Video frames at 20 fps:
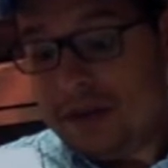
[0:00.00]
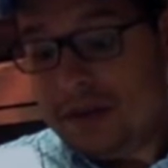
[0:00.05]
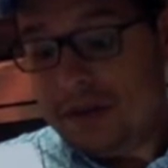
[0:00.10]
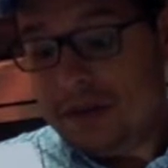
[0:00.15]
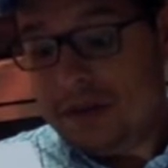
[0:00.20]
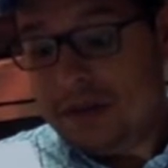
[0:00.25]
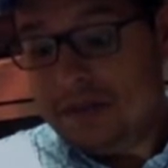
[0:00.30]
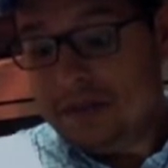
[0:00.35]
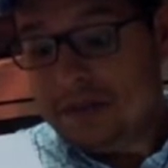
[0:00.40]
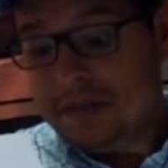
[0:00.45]

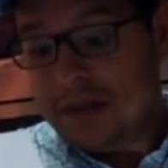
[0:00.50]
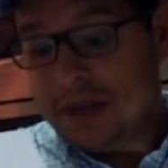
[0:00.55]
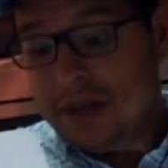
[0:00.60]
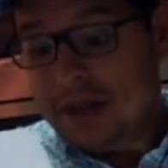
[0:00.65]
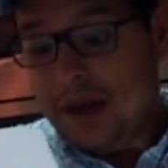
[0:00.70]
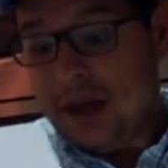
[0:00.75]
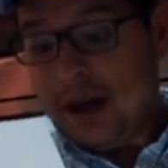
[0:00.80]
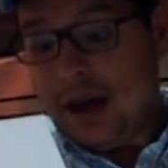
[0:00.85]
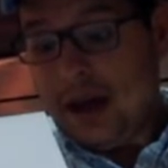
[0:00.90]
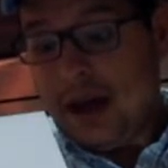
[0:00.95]
too.
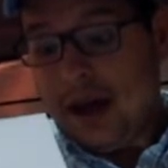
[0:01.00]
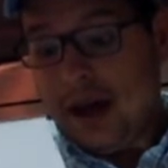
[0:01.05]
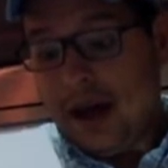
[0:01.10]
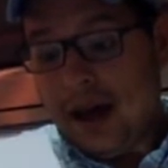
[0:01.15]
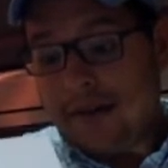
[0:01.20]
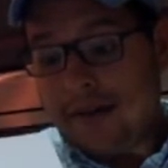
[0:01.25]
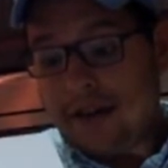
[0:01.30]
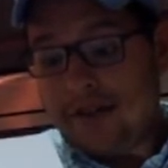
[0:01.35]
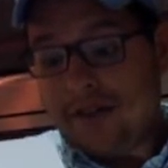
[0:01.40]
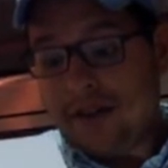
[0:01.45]

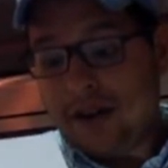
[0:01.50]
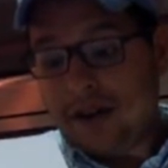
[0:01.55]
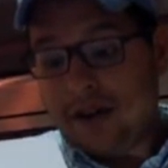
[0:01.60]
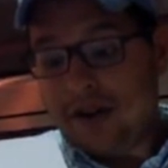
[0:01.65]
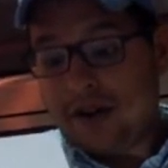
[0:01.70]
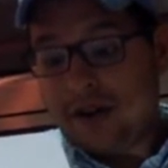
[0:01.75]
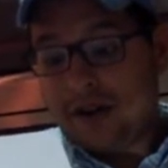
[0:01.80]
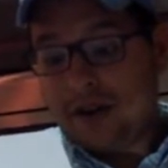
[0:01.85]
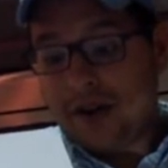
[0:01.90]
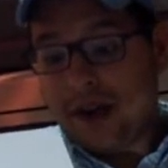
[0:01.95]
Have I
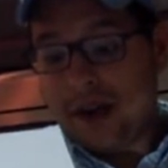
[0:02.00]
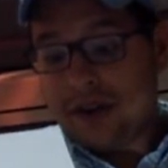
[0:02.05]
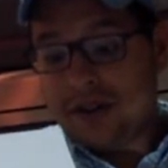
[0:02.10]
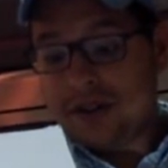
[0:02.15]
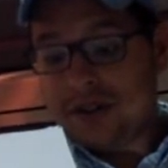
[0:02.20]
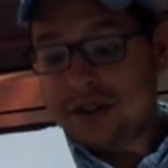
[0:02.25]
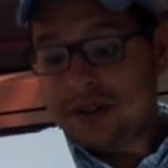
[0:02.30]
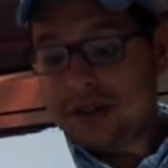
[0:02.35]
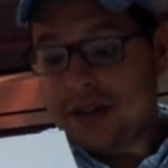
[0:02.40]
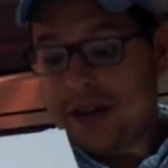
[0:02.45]
followed the
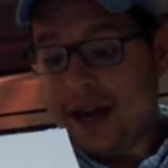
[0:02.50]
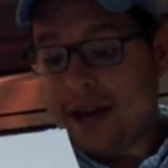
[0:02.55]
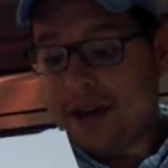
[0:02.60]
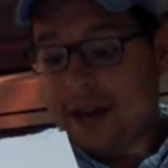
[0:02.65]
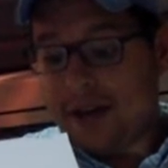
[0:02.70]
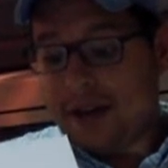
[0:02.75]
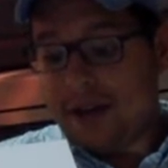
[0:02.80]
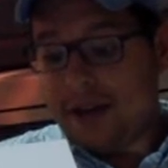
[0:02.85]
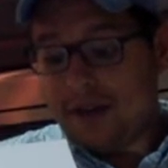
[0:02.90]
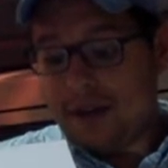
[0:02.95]
directions? Do you
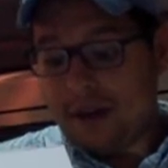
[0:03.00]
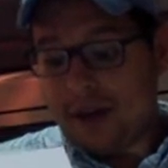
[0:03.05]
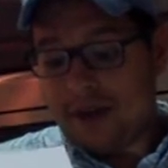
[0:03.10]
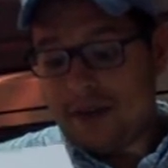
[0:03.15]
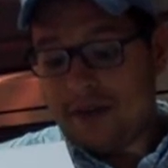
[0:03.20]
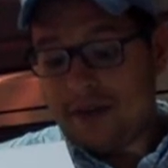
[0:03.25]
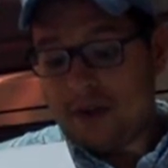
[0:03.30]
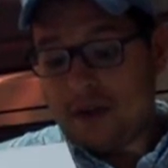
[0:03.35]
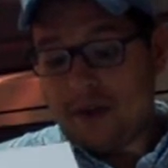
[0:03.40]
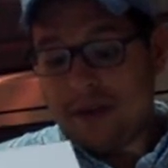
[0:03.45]
outline the
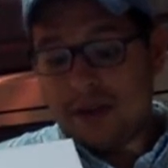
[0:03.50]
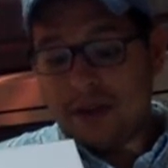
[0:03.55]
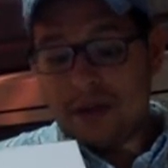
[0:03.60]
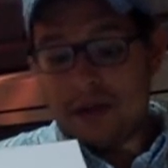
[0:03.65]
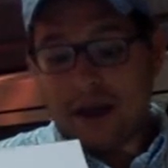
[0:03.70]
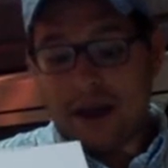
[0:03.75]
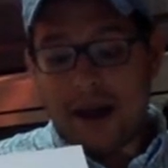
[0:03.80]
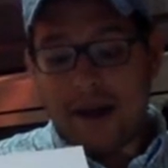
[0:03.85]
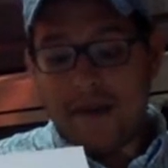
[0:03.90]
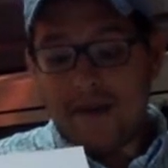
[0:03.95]
correct format?
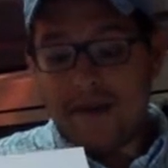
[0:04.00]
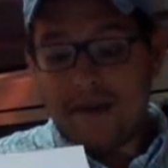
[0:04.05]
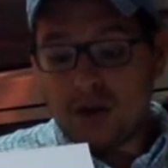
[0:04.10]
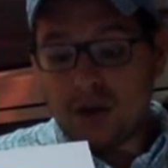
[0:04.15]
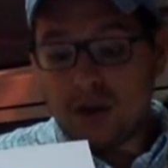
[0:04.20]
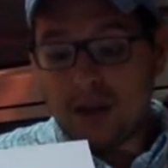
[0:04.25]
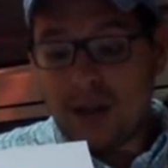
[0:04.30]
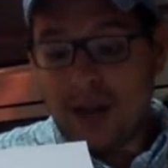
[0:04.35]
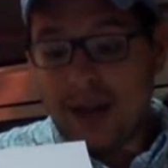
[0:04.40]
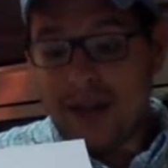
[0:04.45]
Do I have
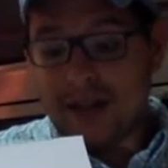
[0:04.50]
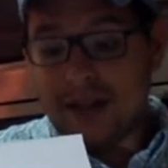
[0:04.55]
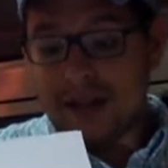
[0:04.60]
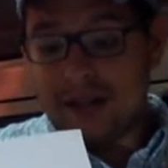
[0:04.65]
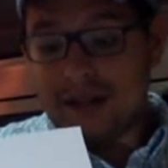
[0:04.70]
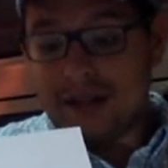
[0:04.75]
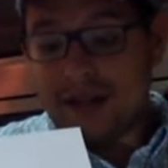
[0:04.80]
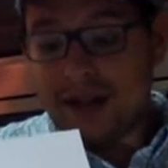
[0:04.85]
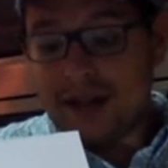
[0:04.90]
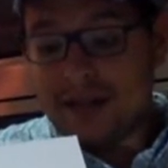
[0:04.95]
visual aid?
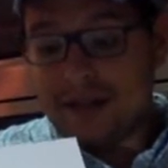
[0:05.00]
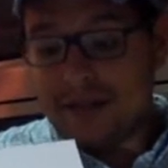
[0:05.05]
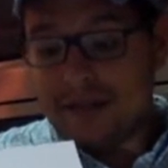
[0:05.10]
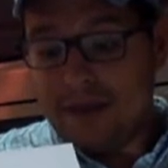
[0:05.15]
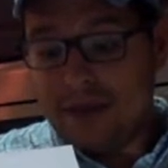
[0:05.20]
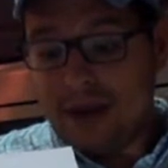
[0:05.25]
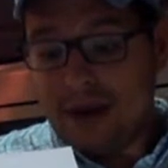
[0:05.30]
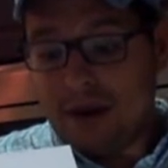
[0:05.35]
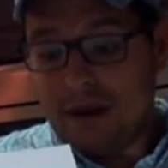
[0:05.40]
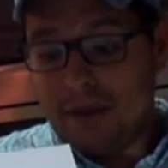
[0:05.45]
Did I
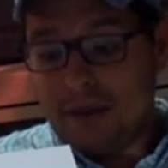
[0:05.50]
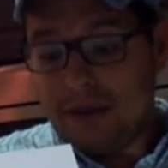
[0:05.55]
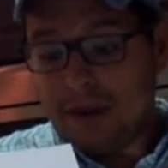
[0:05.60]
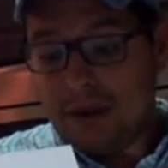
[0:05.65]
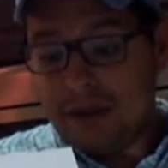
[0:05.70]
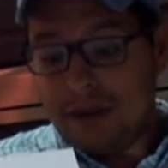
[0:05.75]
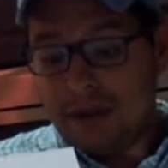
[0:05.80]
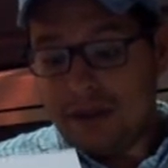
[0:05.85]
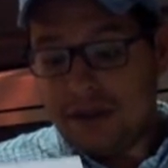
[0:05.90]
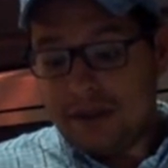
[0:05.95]
submit all the
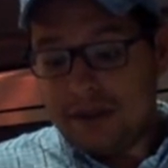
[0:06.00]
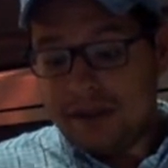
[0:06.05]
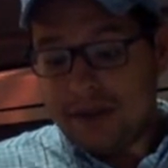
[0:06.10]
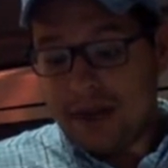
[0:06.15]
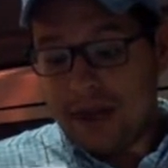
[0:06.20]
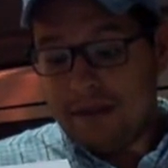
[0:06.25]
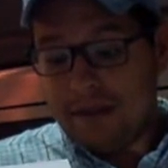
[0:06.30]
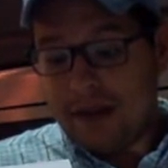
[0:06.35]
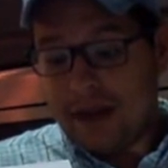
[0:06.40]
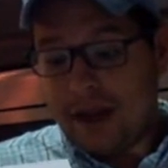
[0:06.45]
parts of the
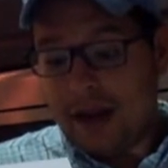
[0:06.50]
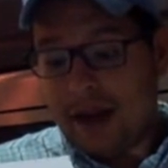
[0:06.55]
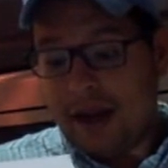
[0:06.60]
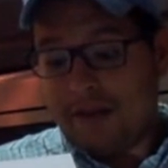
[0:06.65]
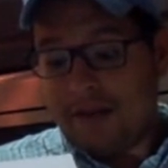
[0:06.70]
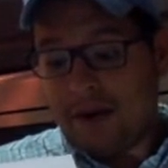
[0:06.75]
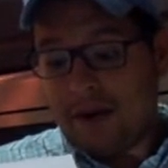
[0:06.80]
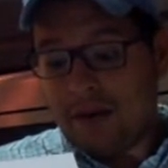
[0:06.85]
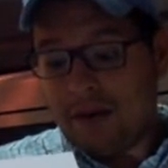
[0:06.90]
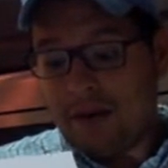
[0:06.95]
assignment, and have
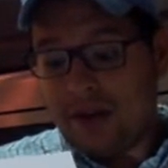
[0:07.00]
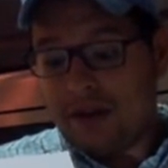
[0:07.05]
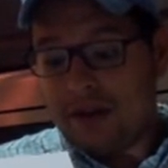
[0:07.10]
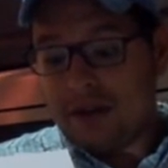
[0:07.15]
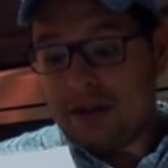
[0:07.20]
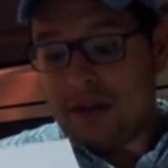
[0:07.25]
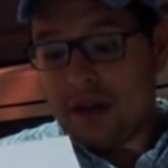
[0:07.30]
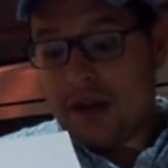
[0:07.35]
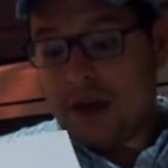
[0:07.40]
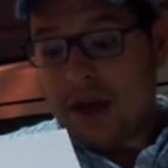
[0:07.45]
I
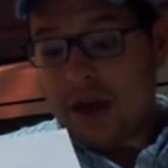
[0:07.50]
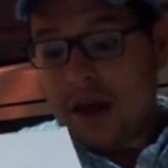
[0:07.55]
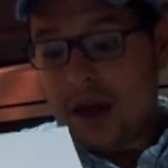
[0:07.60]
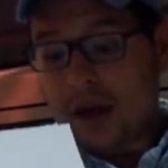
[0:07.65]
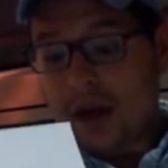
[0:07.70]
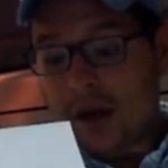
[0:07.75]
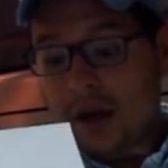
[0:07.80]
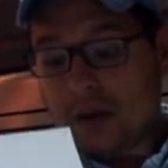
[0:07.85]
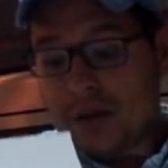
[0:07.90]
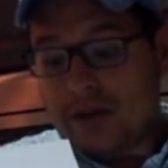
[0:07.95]

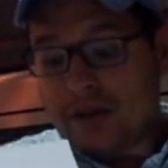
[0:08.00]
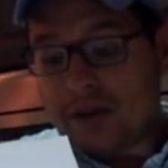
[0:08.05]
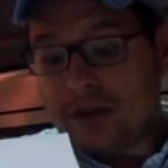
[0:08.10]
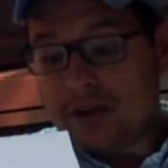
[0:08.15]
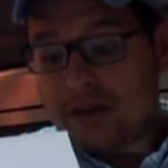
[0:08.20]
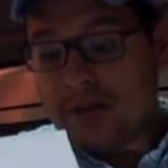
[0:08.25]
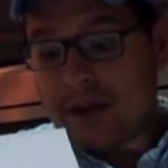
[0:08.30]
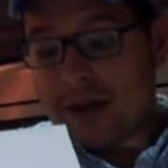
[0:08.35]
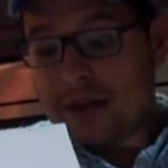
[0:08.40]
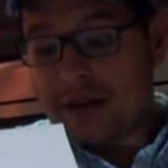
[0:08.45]

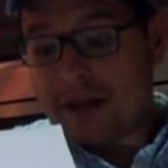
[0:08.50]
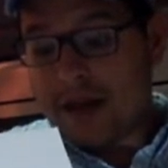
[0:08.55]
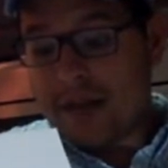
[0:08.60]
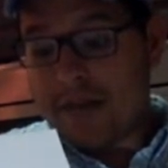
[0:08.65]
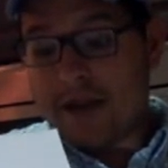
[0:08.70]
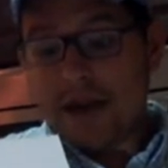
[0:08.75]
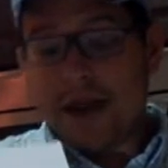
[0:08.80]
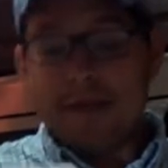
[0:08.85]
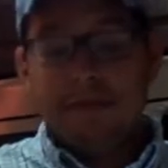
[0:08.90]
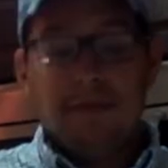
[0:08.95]
researched my
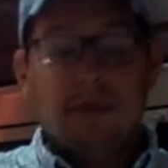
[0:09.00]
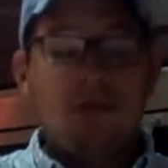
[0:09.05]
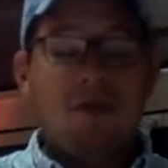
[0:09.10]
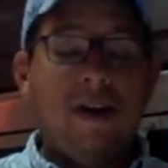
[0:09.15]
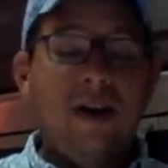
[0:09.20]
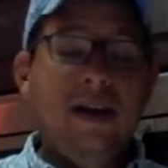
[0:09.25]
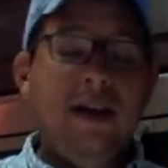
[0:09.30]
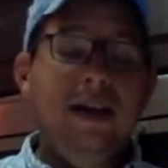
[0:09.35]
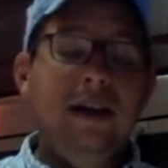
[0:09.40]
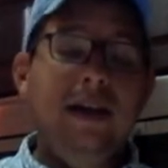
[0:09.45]
topic and
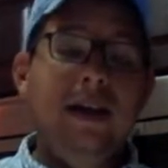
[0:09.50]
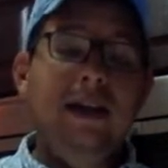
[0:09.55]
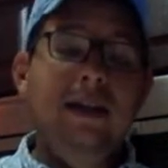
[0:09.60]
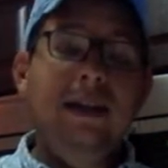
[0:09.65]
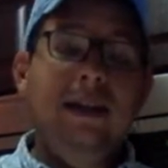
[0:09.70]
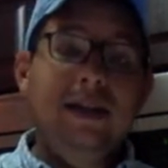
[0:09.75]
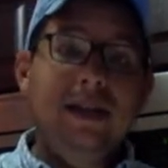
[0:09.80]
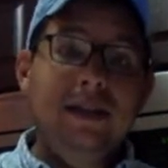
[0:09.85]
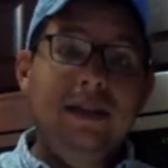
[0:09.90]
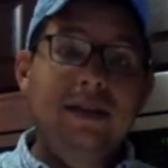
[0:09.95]
provided at
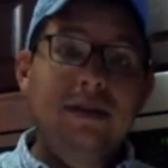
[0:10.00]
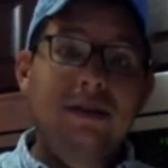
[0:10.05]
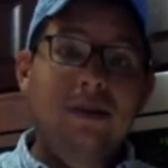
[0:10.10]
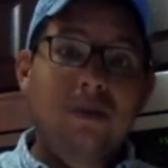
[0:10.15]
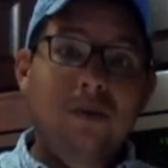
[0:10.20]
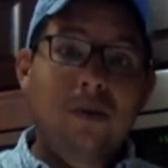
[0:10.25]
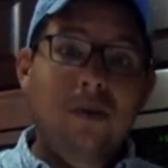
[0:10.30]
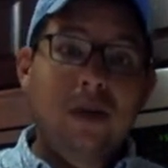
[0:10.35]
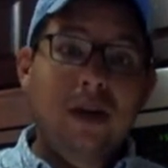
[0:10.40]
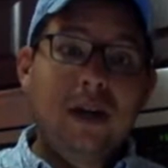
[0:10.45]
least
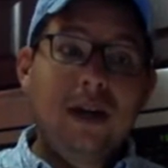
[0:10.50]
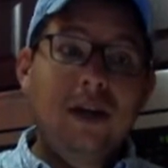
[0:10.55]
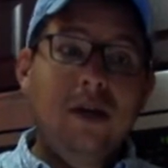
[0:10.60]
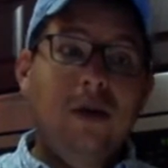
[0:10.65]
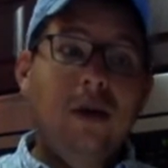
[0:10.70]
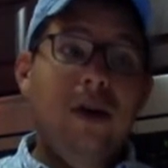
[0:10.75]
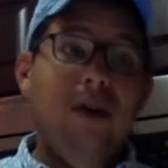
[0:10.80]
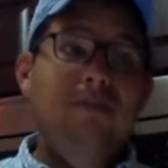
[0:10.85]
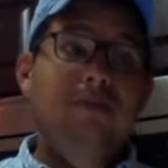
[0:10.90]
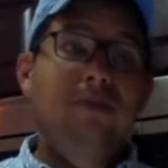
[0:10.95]
3
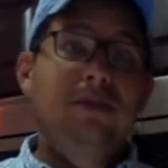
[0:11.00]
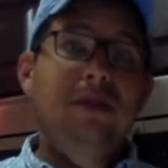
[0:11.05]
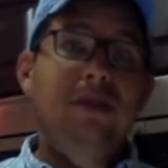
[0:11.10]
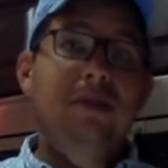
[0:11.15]
credible